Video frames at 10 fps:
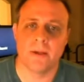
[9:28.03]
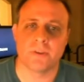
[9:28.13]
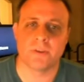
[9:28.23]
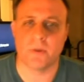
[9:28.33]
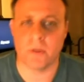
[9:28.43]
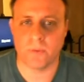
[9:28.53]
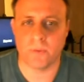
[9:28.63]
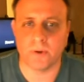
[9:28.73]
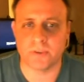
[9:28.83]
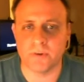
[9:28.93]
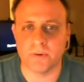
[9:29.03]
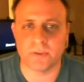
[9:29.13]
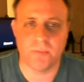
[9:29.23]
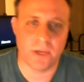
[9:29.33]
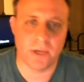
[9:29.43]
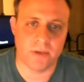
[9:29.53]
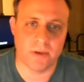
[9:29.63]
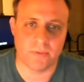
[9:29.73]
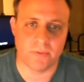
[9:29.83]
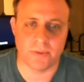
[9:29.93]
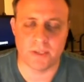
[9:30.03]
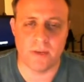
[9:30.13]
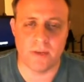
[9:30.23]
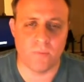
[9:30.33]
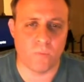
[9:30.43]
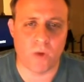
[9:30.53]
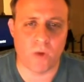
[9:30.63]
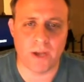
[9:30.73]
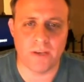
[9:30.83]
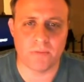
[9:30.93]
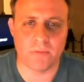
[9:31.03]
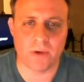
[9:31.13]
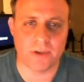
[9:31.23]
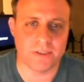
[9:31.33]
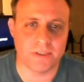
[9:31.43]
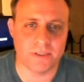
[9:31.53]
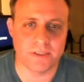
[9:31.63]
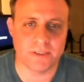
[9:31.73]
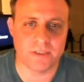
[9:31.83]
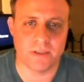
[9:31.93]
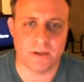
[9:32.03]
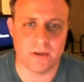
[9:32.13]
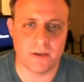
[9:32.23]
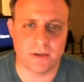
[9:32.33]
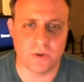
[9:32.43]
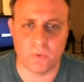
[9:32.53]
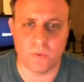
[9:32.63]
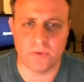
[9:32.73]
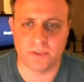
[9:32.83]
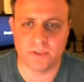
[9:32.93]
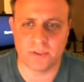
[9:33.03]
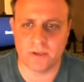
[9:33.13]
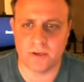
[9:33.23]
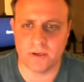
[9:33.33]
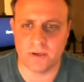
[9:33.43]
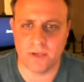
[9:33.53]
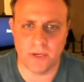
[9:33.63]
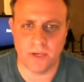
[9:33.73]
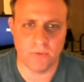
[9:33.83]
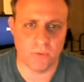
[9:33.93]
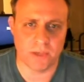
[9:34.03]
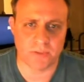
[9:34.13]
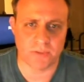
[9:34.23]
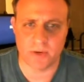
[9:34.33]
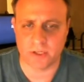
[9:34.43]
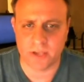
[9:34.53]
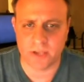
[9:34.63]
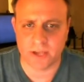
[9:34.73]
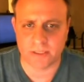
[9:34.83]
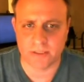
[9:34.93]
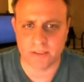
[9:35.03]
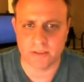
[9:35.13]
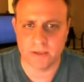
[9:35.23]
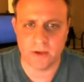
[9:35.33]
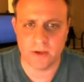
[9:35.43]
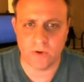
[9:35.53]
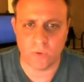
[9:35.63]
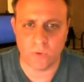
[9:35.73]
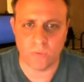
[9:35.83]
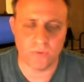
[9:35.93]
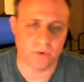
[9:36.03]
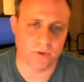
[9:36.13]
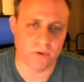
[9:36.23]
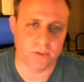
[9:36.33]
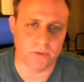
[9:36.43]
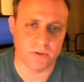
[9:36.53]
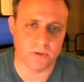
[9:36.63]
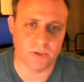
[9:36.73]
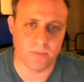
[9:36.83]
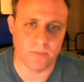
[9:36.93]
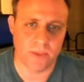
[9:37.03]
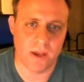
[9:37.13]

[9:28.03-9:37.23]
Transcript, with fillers: So in other words, there is a big difference. And why did the Protestants go with this Hebrew Masoretic text over the Greek Septuagint?